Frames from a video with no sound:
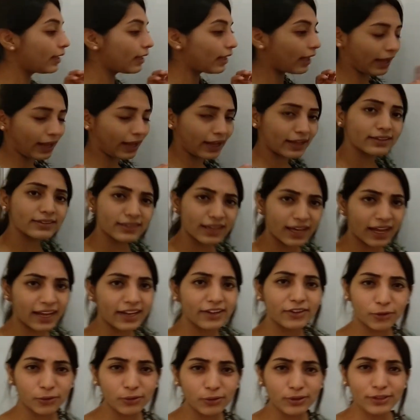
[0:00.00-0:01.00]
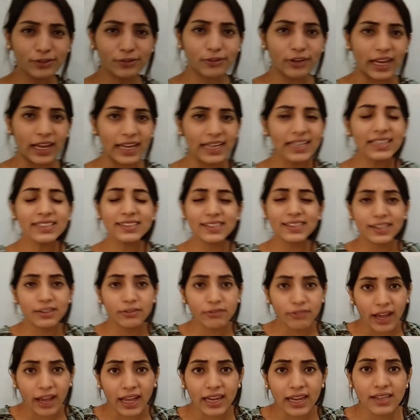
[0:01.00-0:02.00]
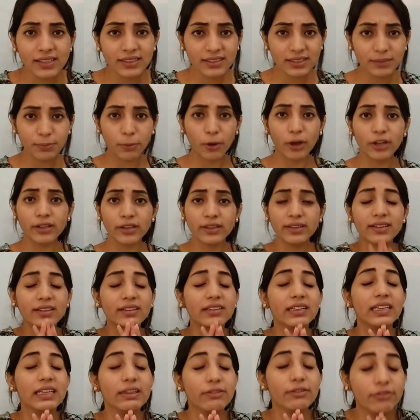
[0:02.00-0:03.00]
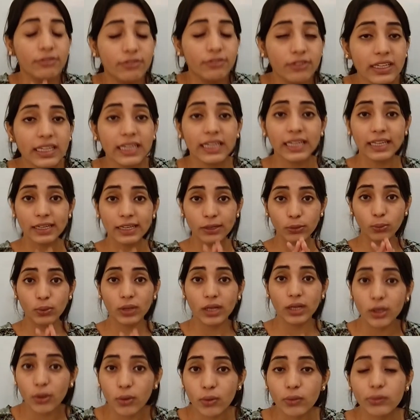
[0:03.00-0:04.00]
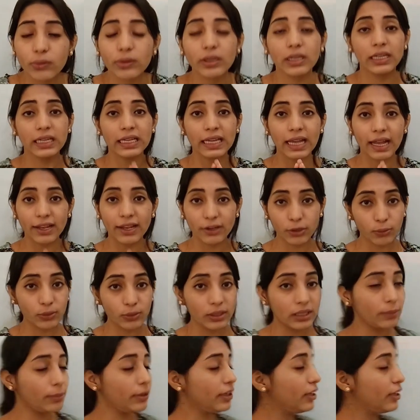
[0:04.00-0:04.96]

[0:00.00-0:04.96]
And I told you, right, in valence bond theory, we will only be